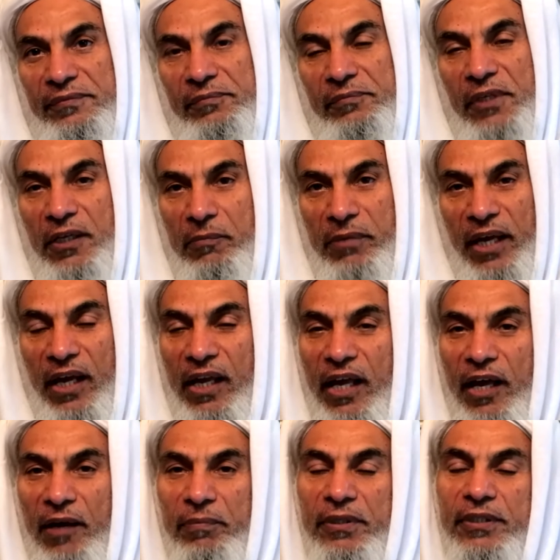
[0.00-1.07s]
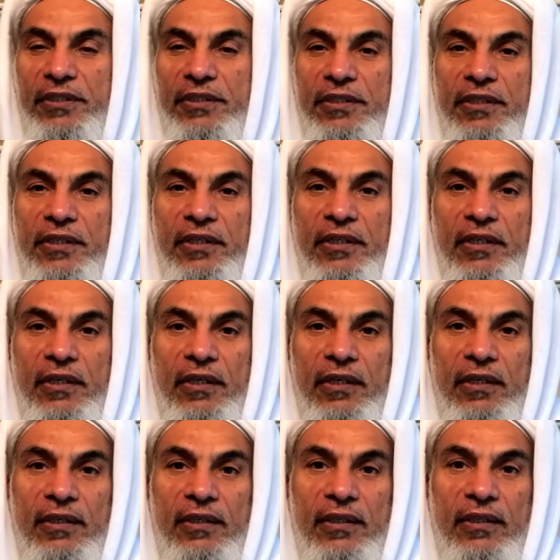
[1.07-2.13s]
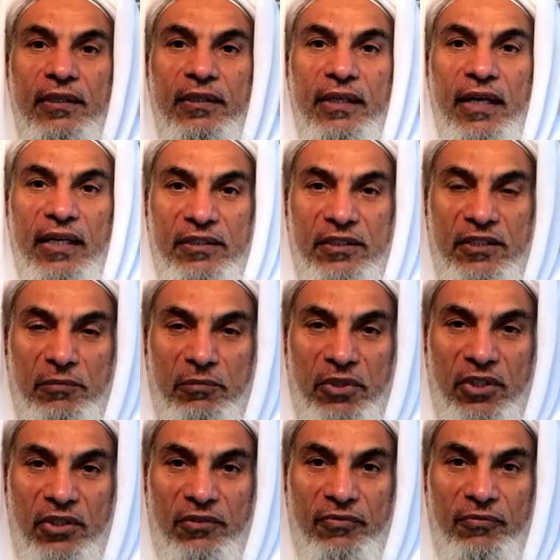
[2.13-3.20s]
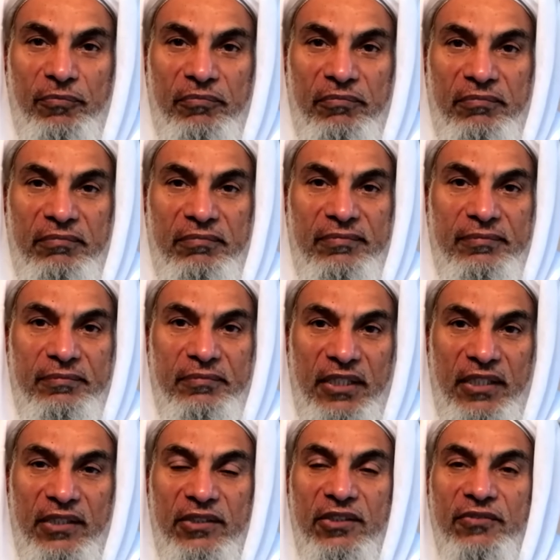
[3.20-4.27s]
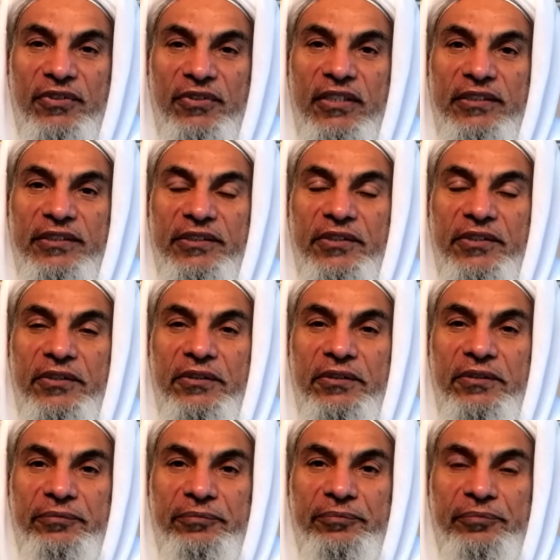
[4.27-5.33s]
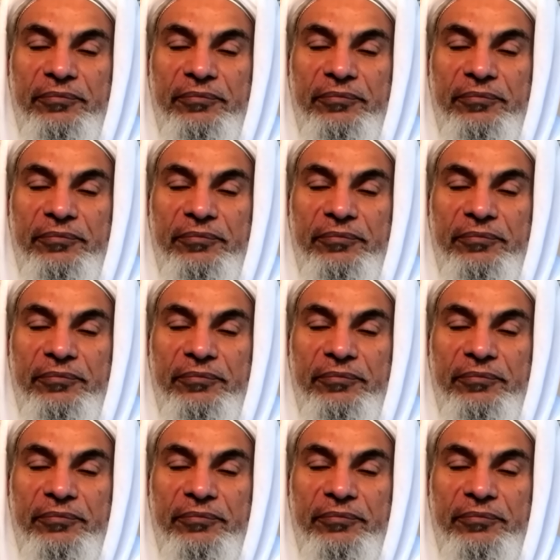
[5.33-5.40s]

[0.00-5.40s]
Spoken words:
Big Bang happened X number of billions of years ago.